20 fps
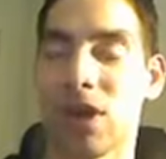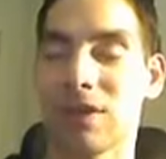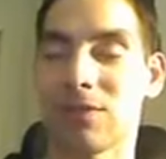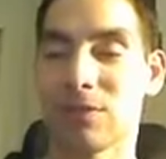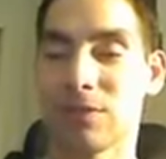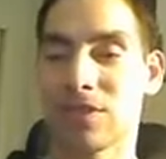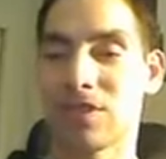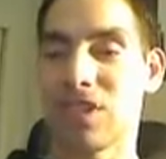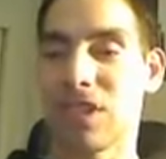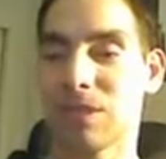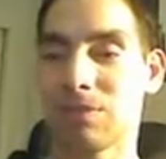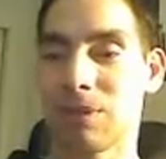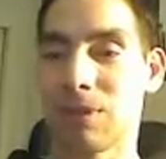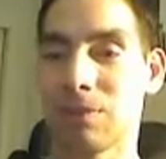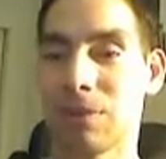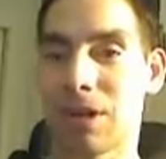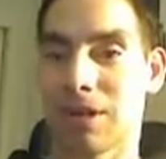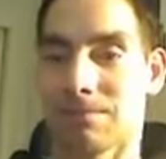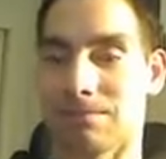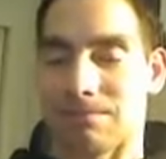Condit versus GSP,
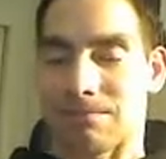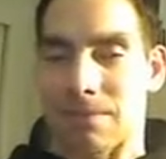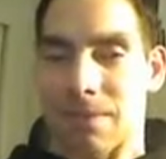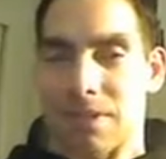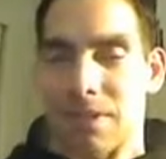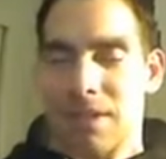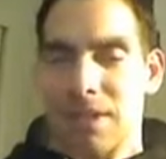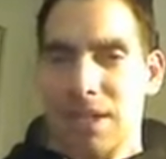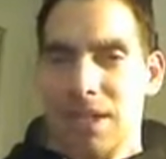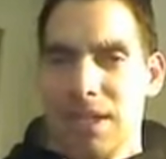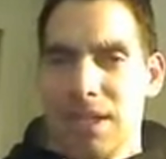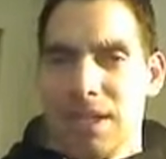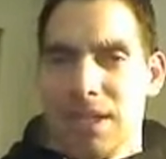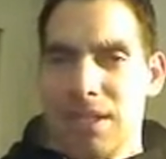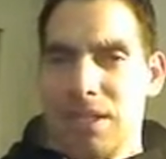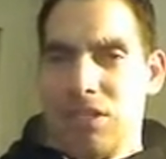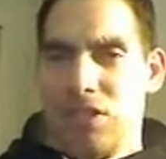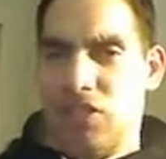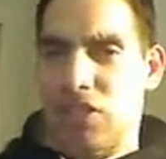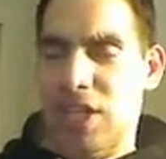but
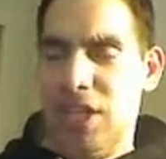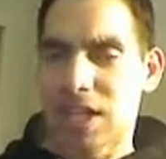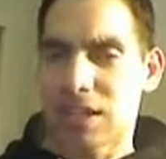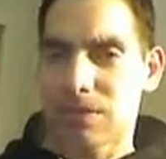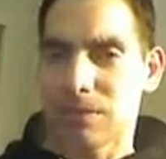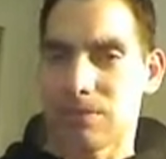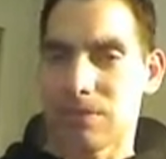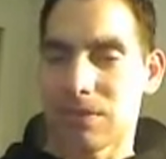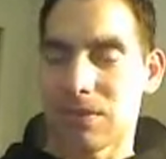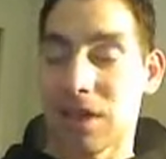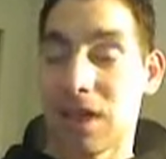Diaz,